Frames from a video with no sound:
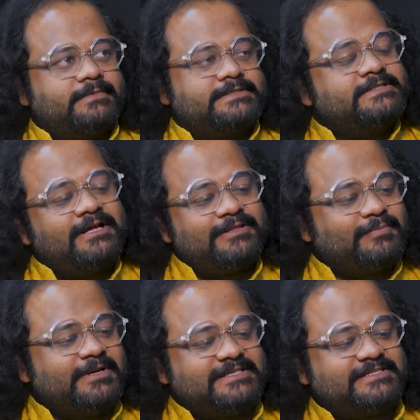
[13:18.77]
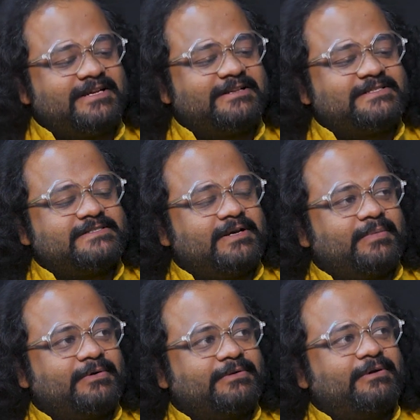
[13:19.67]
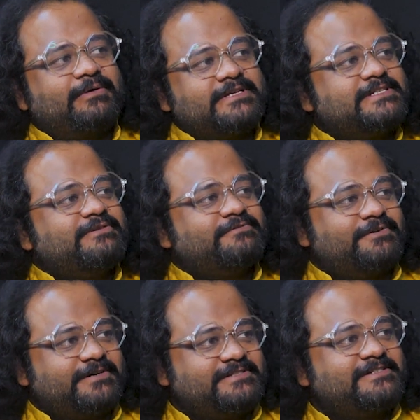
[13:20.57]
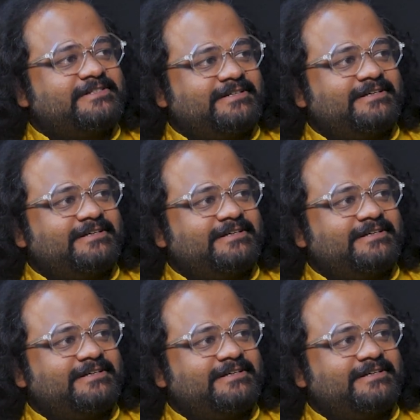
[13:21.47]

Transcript: Siddhant, please tell us about your recent works.